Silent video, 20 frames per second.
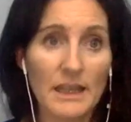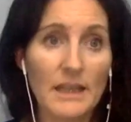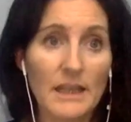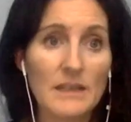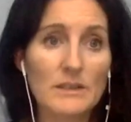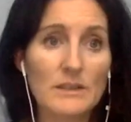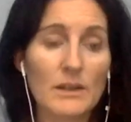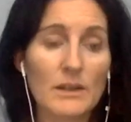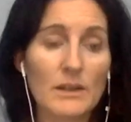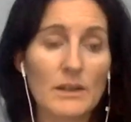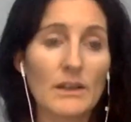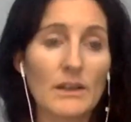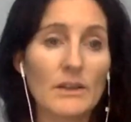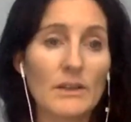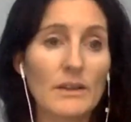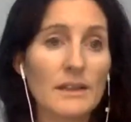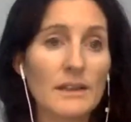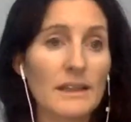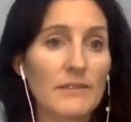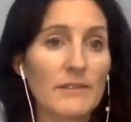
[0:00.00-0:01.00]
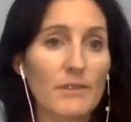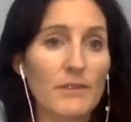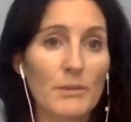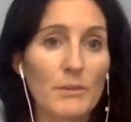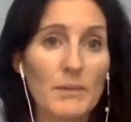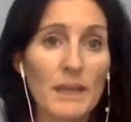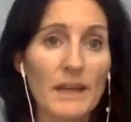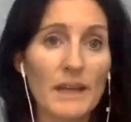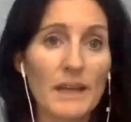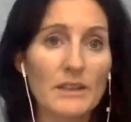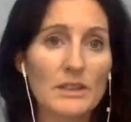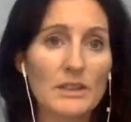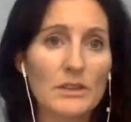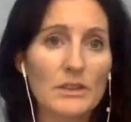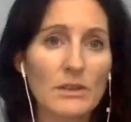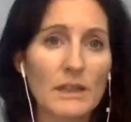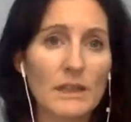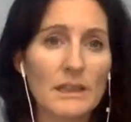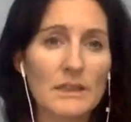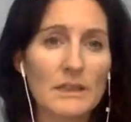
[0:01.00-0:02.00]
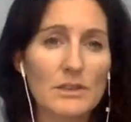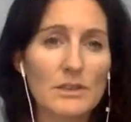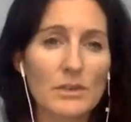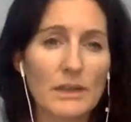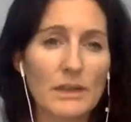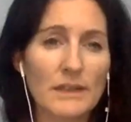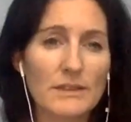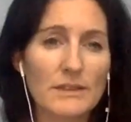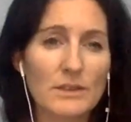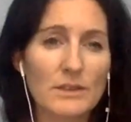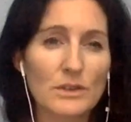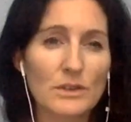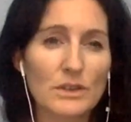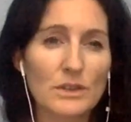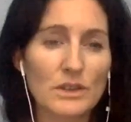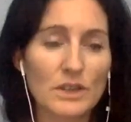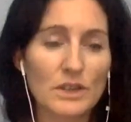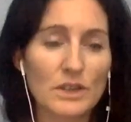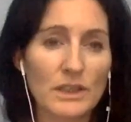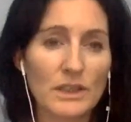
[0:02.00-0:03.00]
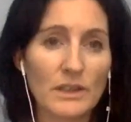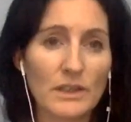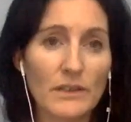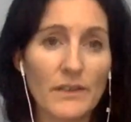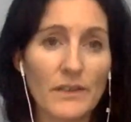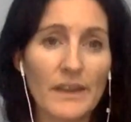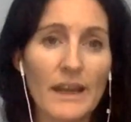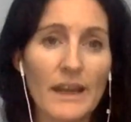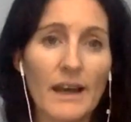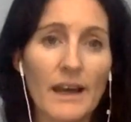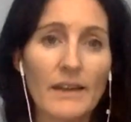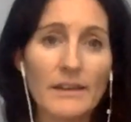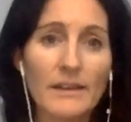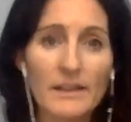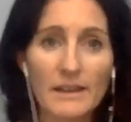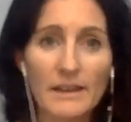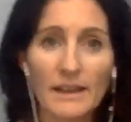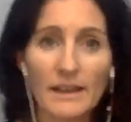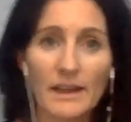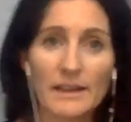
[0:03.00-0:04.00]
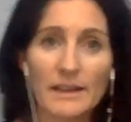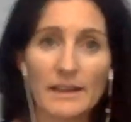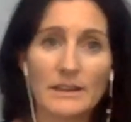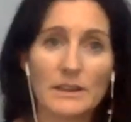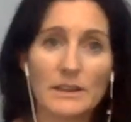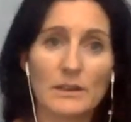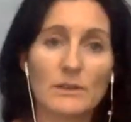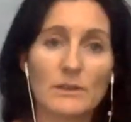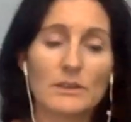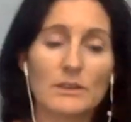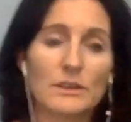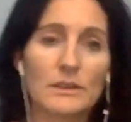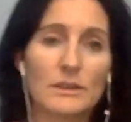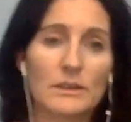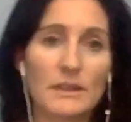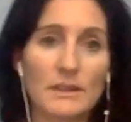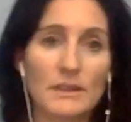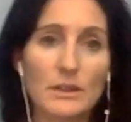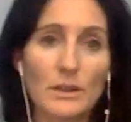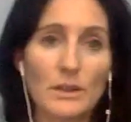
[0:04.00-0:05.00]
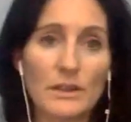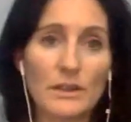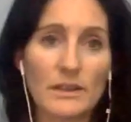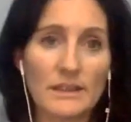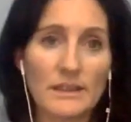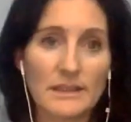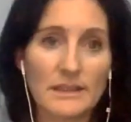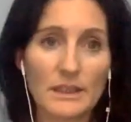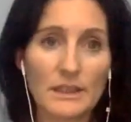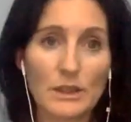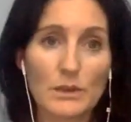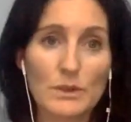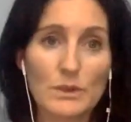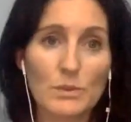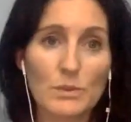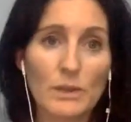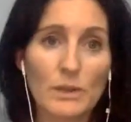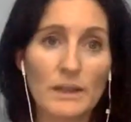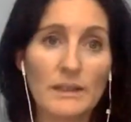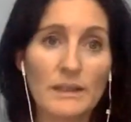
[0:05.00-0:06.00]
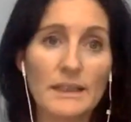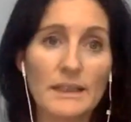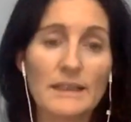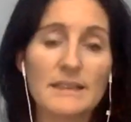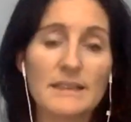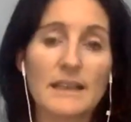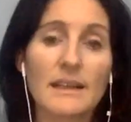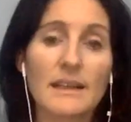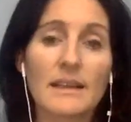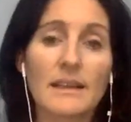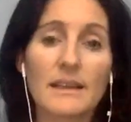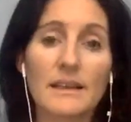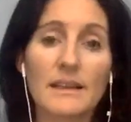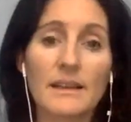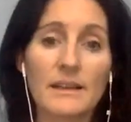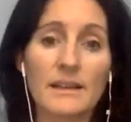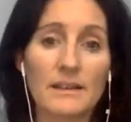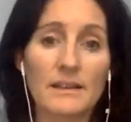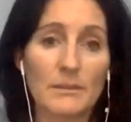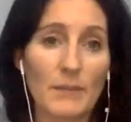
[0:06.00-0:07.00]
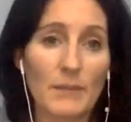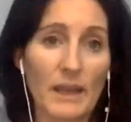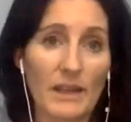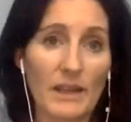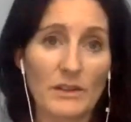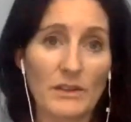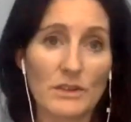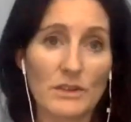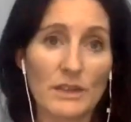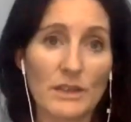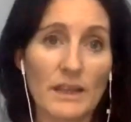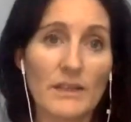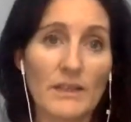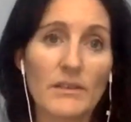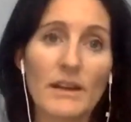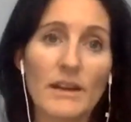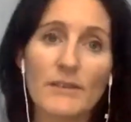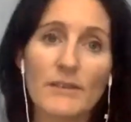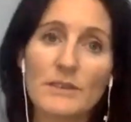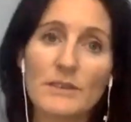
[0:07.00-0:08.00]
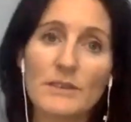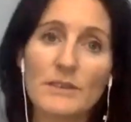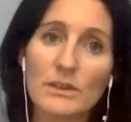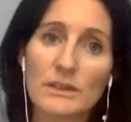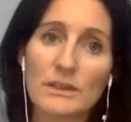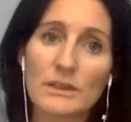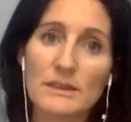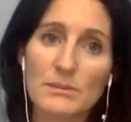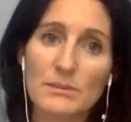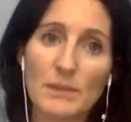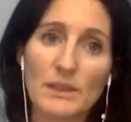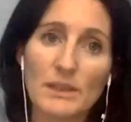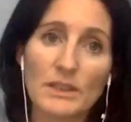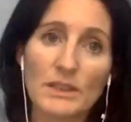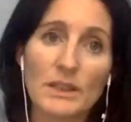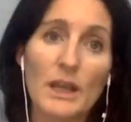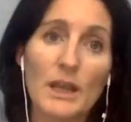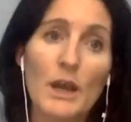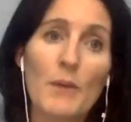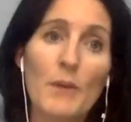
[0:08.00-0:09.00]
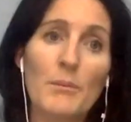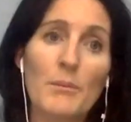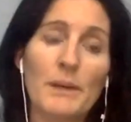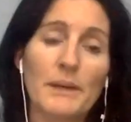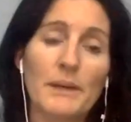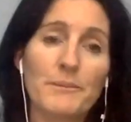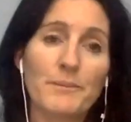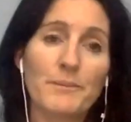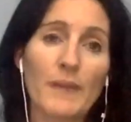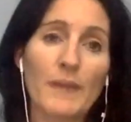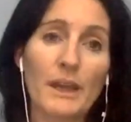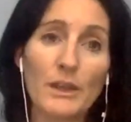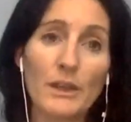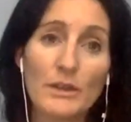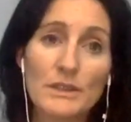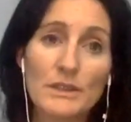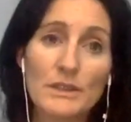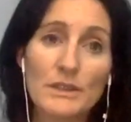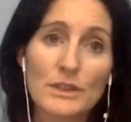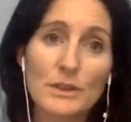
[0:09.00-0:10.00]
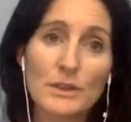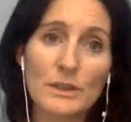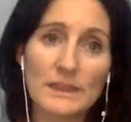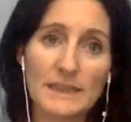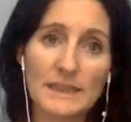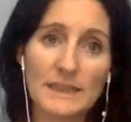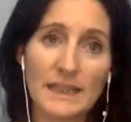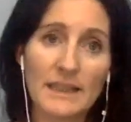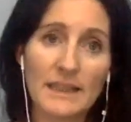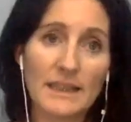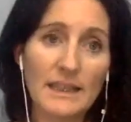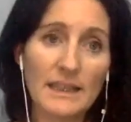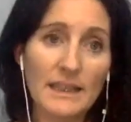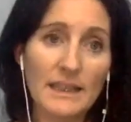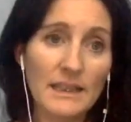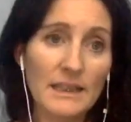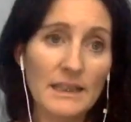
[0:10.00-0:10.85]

so i learned and for me i just create this translucent shield the other thing i do the two other things i do is one is i clear my energy i don't have to do it as much but i used to do it daily